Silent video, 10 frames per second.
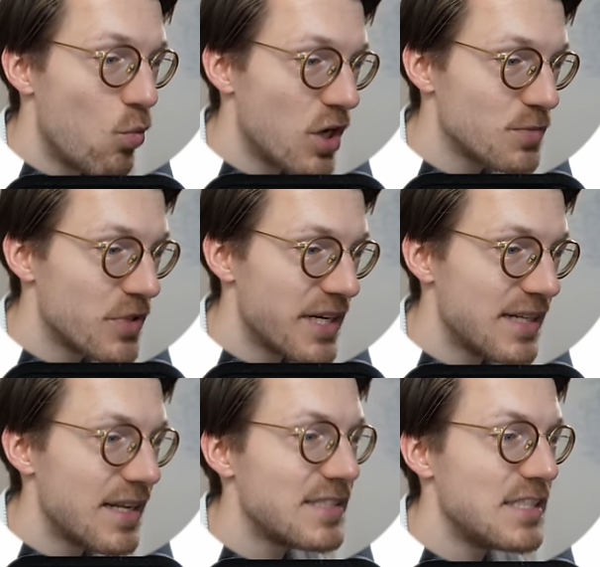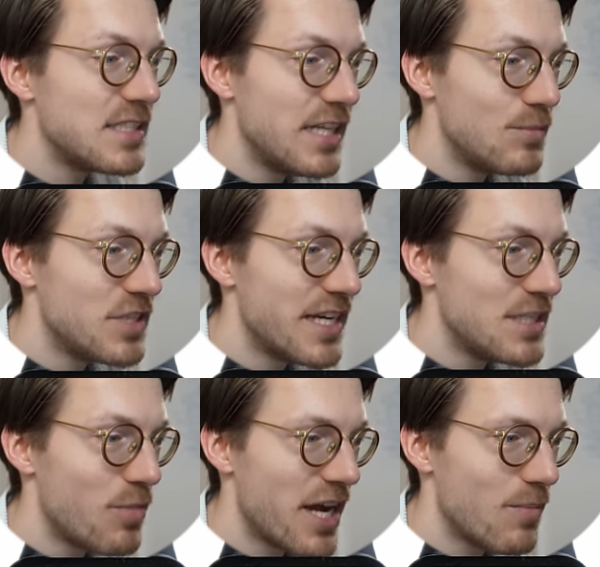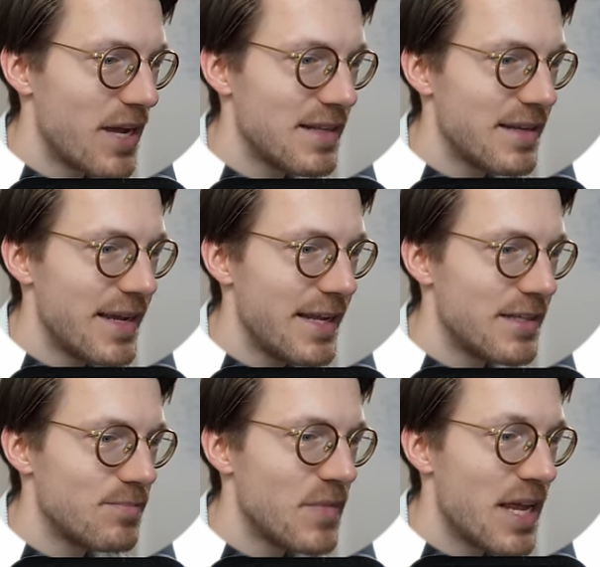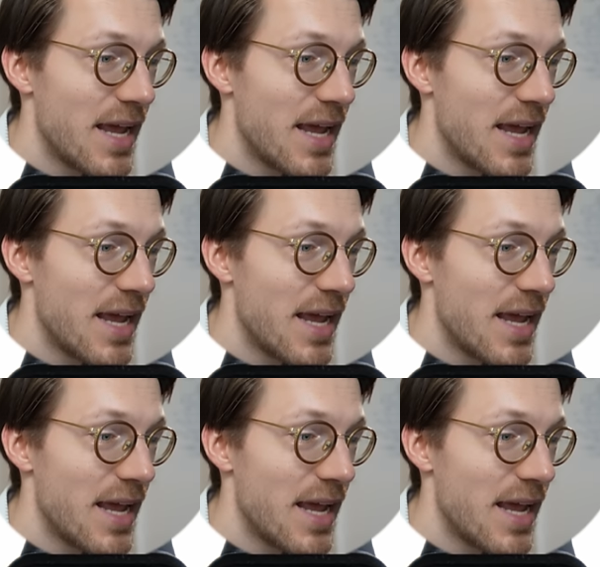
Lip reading: was predicted as each sleep stage by the Band 8.